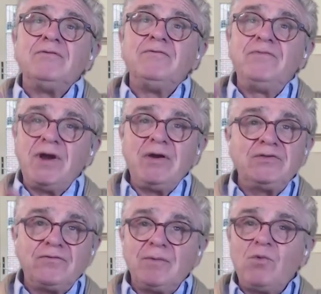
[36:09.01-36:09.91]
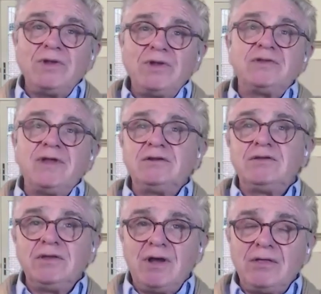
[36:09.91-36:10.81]
varies from one state to
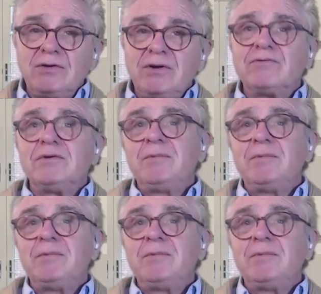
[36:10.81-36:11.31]
the other.